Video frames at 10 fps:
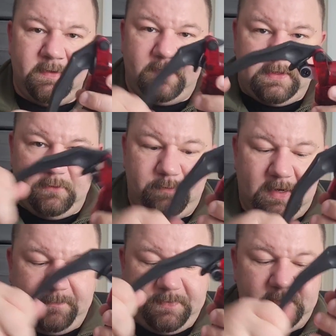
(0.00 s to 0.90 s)
Then you
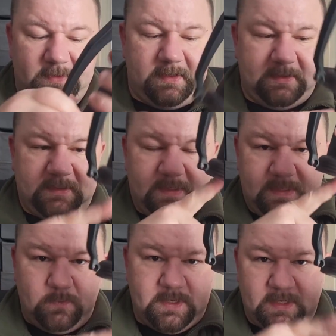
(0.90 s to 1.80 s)
pump and
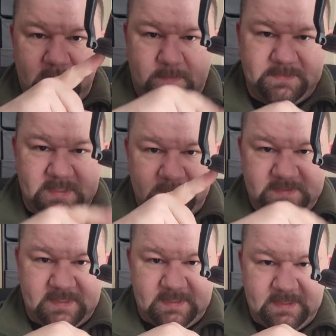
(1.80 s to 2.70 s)
clean water comes
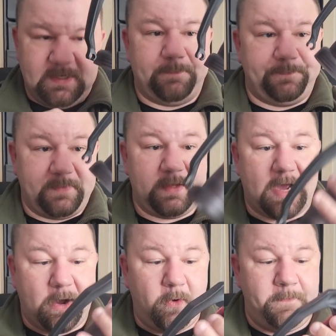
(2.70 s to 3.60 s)
outside here.
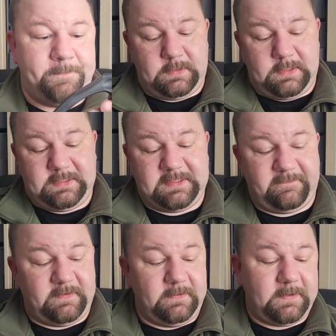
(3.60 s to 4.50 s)
How? Let's
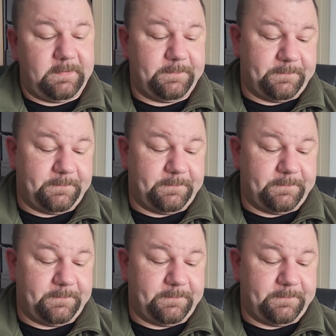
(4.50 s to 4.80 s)
have a look.